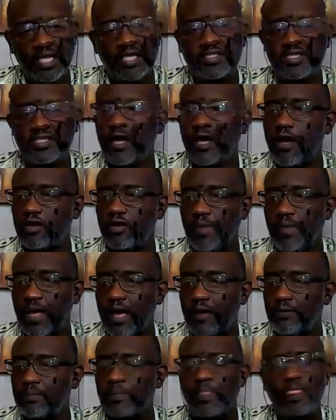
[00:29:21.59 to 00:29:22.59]
a Poor
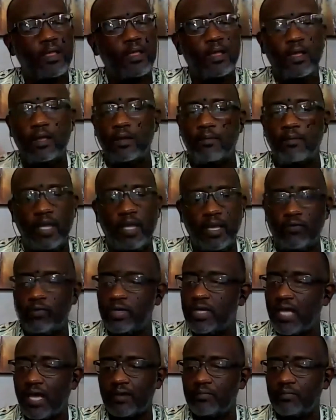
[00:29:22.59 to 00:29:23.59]
People's March,
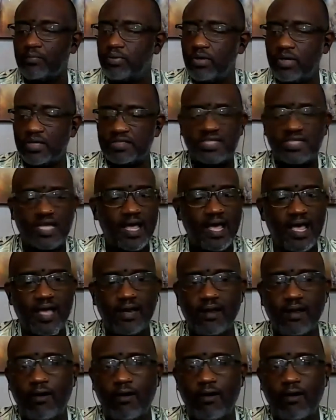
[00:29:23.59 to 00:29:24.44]
he's talking about,